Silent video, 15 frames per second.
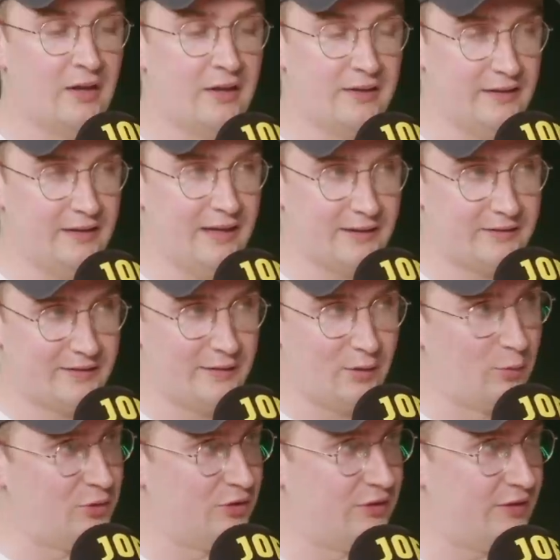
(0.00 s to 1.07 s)
He has the
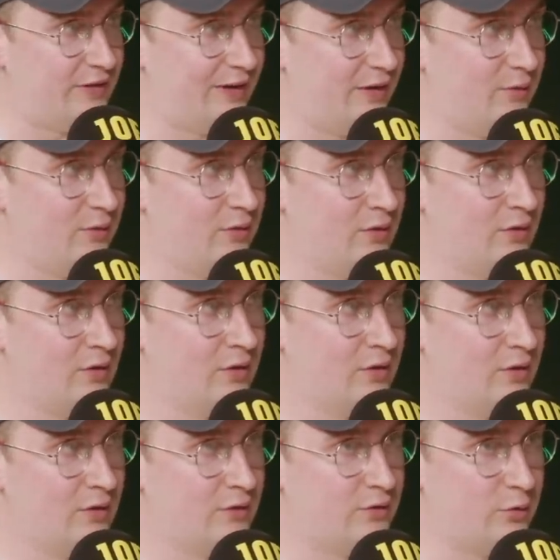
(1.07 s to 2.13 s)
opportunity now
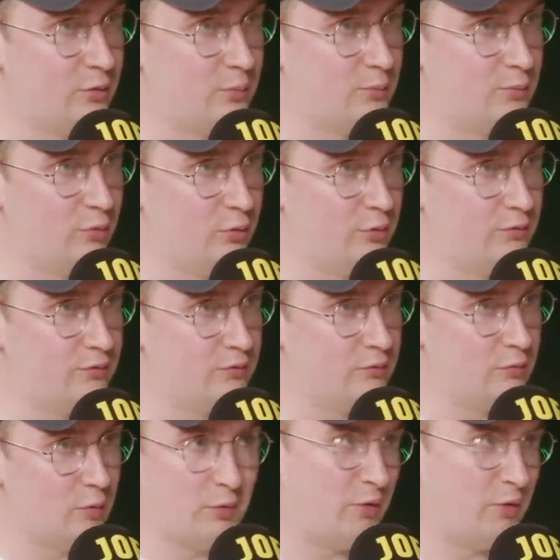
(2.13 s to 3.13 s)
to prove, well, the